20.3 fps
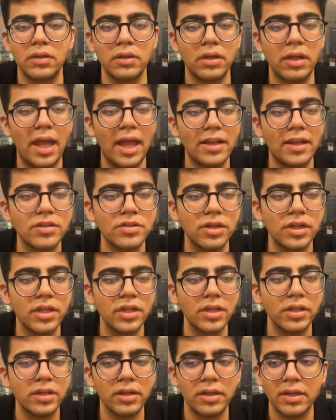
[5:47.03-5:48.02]
Actually,
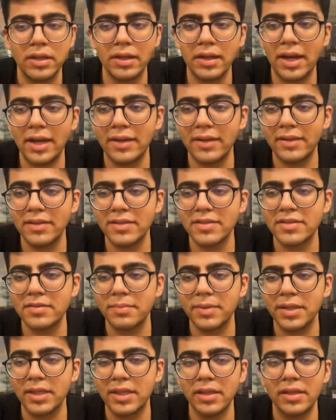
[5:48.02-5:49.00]
let this
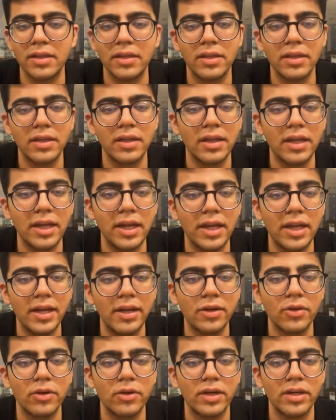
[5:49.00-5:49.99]
be 8,
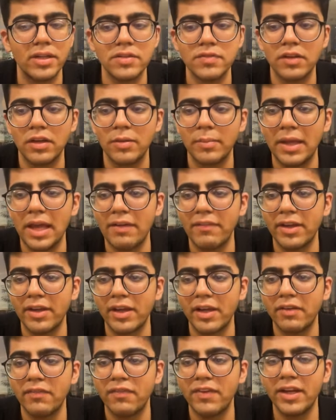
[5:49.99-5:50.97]
or else we'll be having
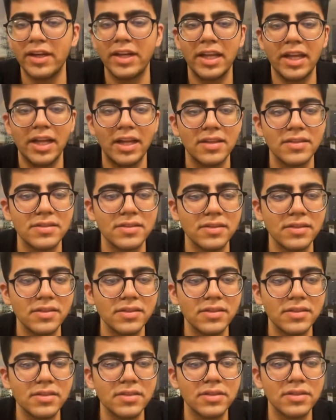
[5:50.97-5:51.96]
conflicting
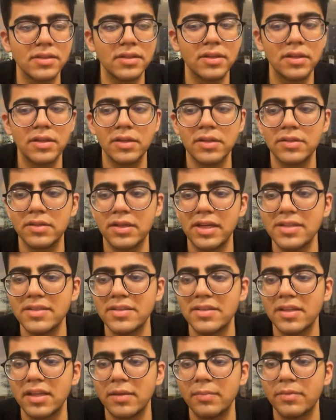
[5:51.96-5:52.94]
answers. Let's
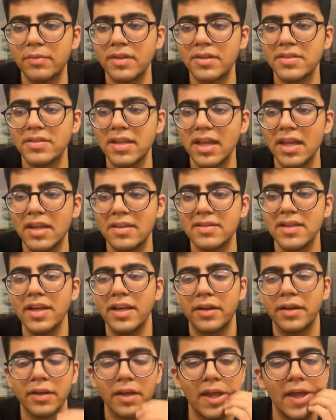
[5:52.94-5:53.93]
just keep this as
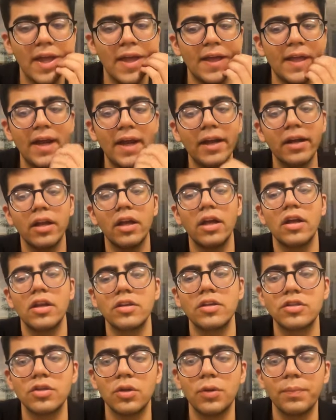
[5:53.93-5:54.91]
8, right?
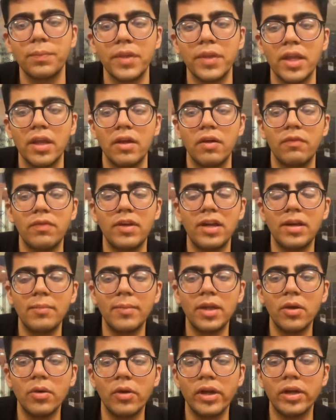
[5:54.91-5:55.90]
So we'll be
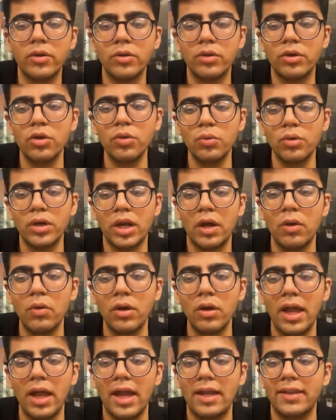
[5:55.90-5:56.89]
going to 2 now,
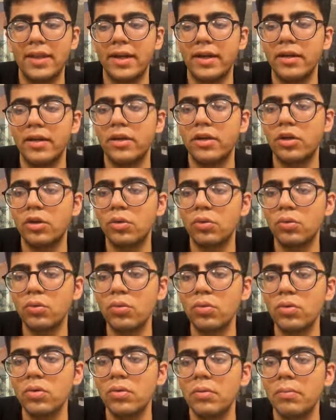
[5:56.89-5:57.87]
and then
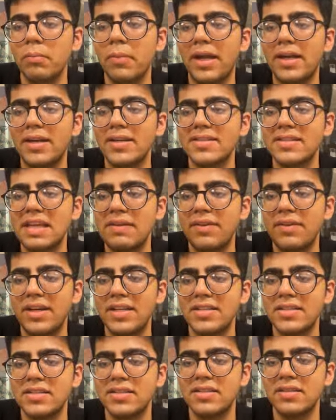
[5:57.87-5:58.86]
2 minus 7
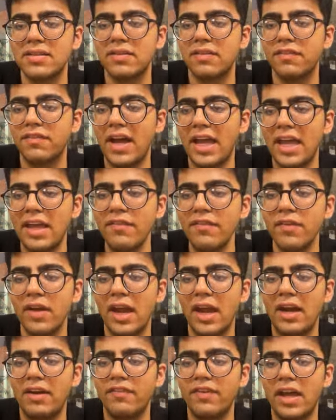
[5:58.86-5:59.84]
is 5,
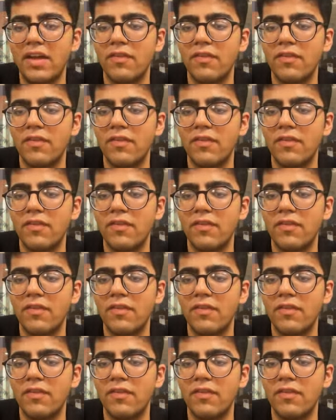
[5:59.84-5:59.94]
and 5